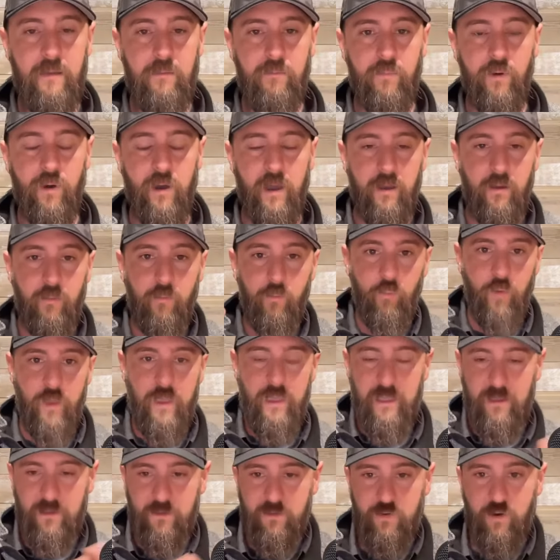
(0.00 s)
But we
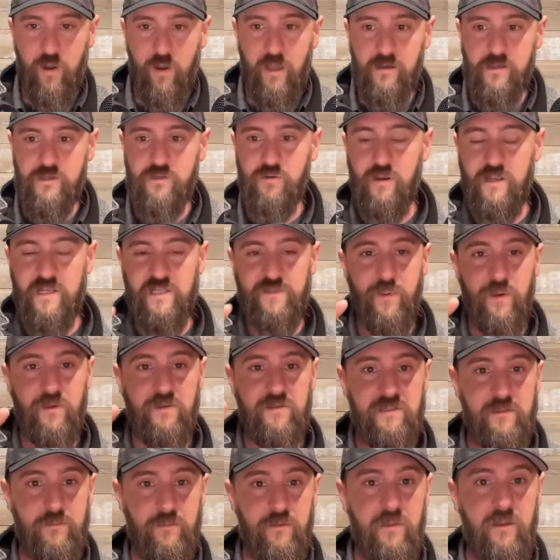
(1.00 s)
can try to
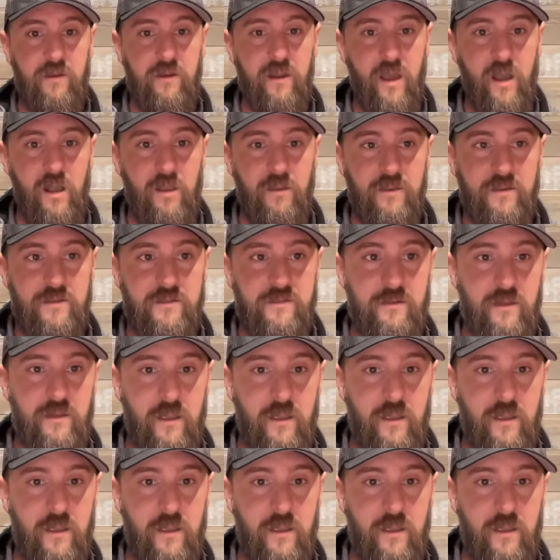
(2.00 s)
transpose some of the knowledge